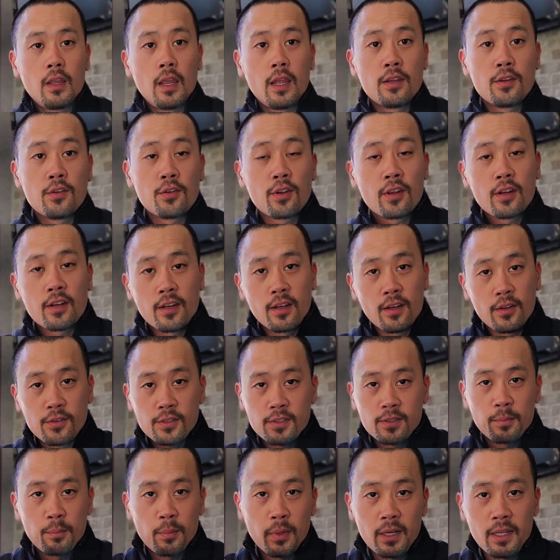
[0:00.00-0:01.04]
And you're gonna lose
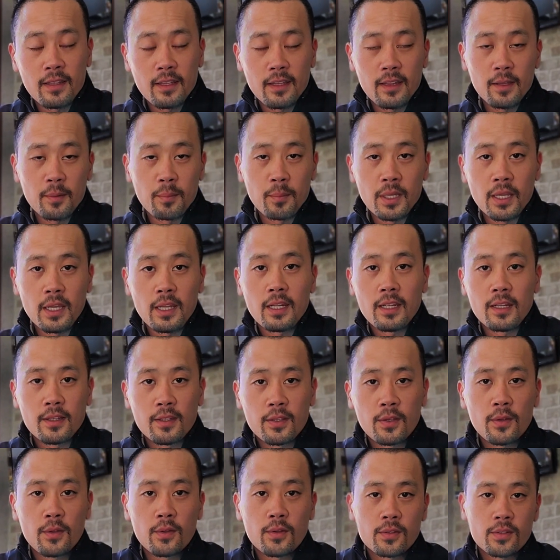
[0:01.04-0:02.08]
some money in the beginning
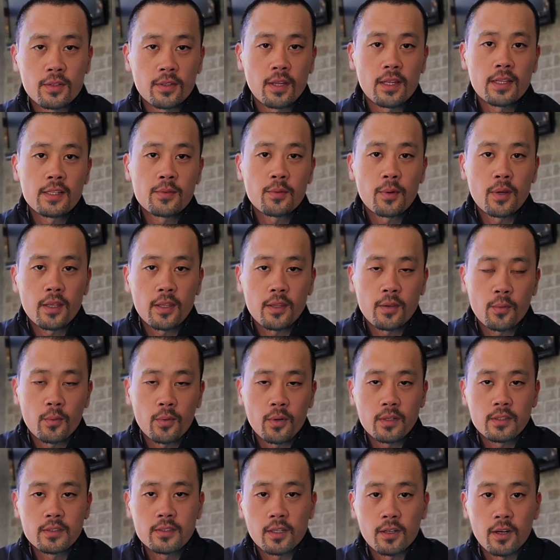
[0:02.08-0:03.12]
too, so that's why you
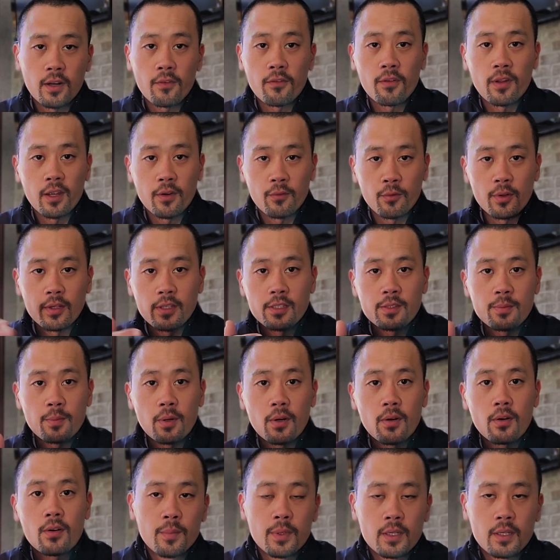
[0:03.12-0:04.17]
want to start off like really
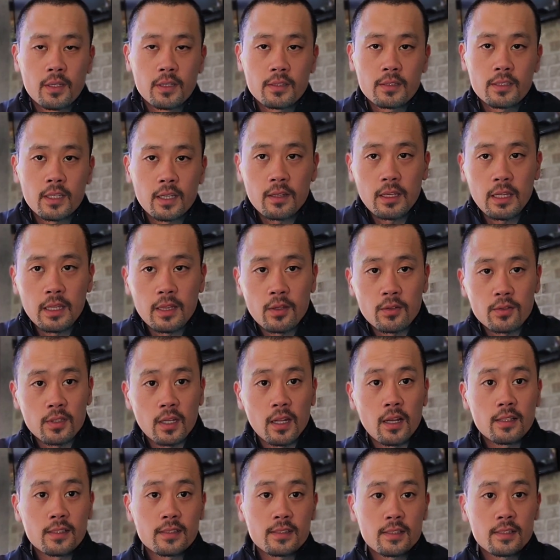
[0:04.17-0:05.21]
small, because like in those
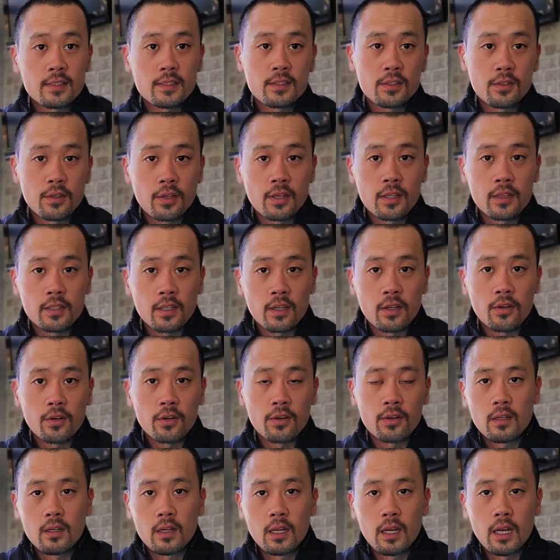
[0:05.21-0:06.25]
losses you get to
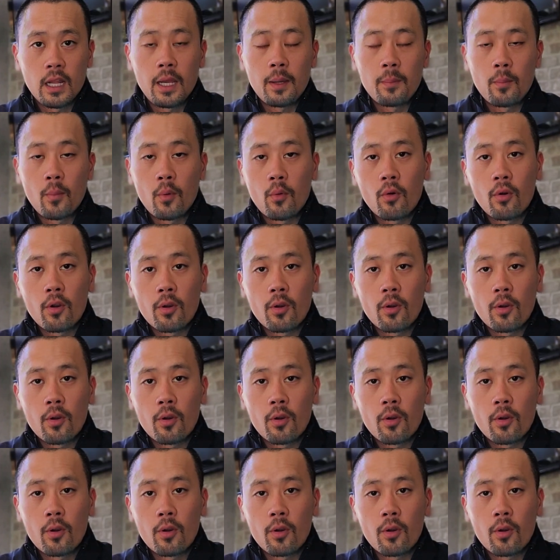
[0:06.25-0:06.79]
learn a lot more